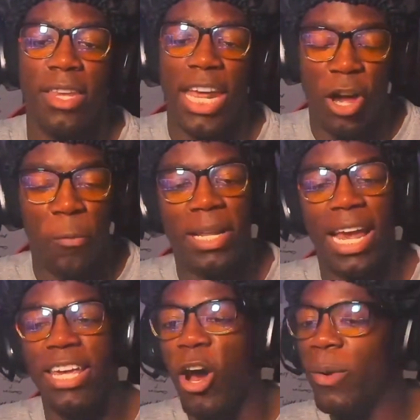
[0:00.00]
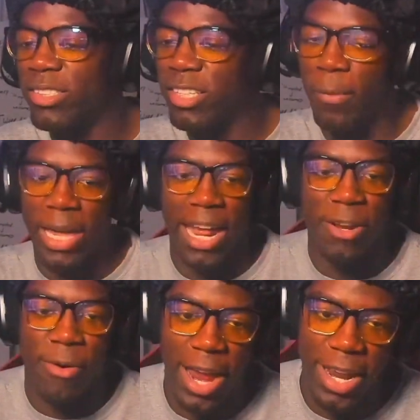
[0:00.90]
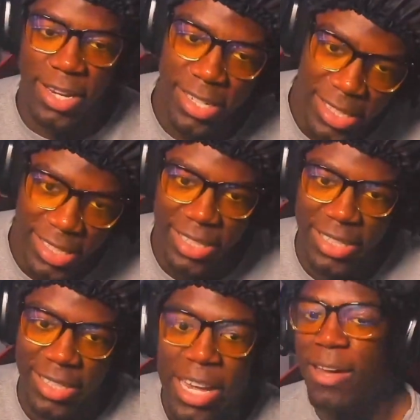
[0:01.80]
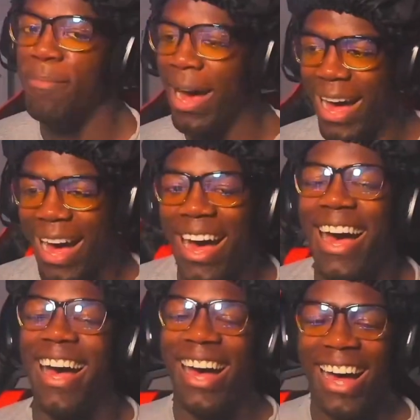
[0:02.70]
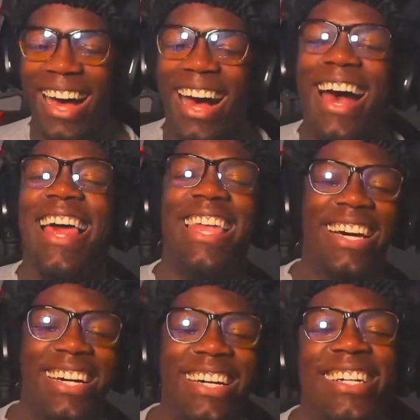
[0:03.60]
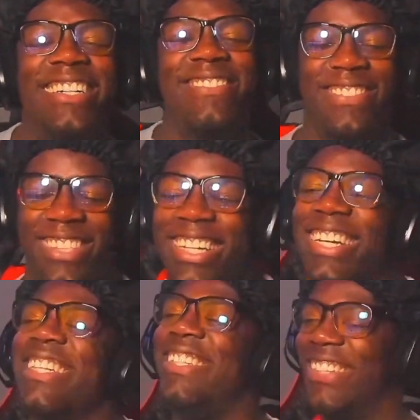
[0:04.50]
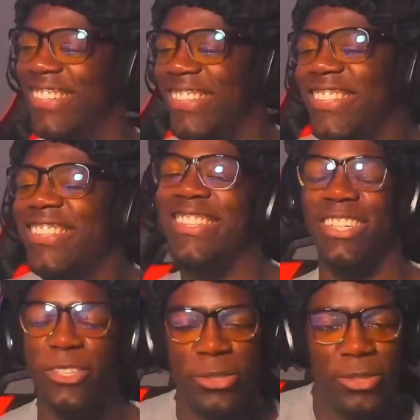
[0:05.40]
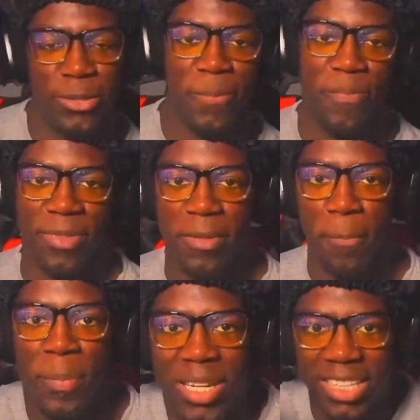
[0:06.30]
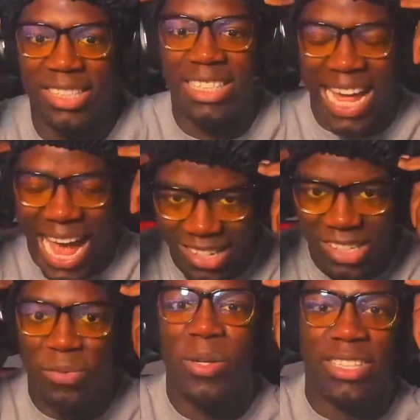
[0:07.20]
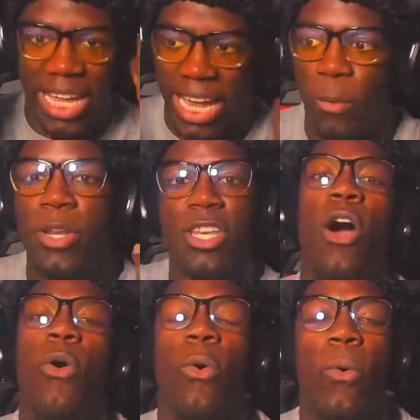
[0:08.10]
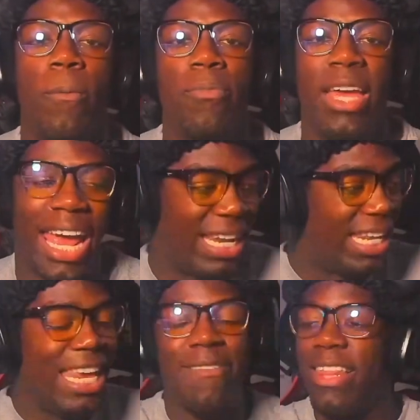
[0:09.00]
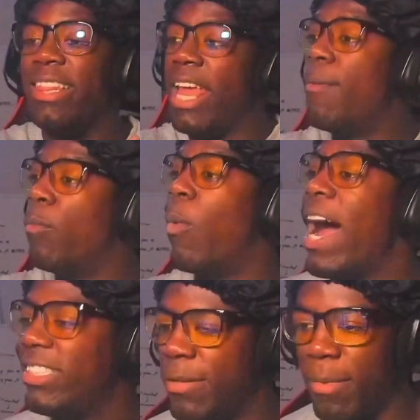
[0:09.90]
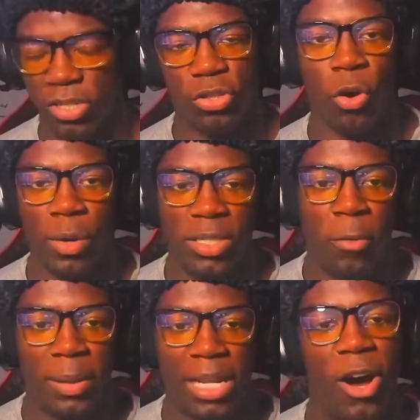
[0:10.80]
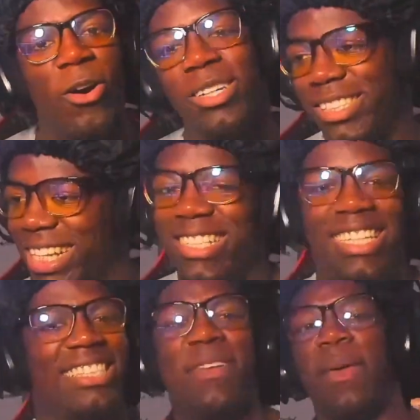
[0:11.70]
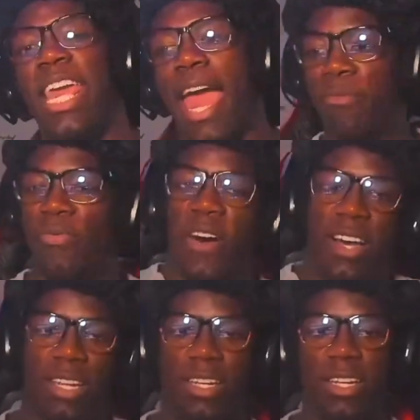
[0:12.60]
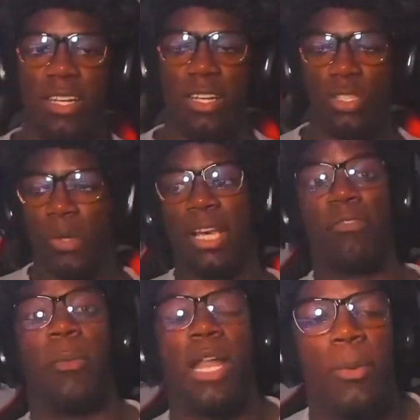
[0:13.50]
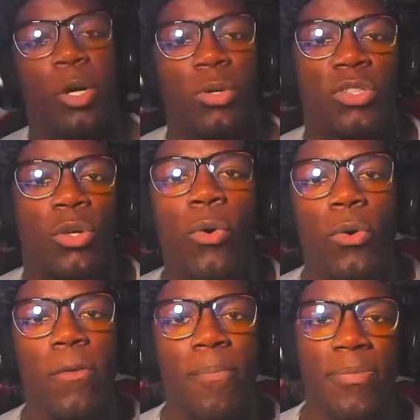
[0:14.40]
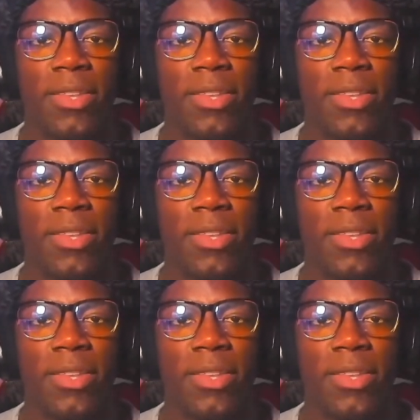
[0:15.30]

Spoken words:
and they would be like, yo, what's up, Candy Rain? My love, do you? Because that's what they would know. And even them watching my stories, they would be like, oh, shit, this nigga seem like he having fun. So guess what? When I would go to school,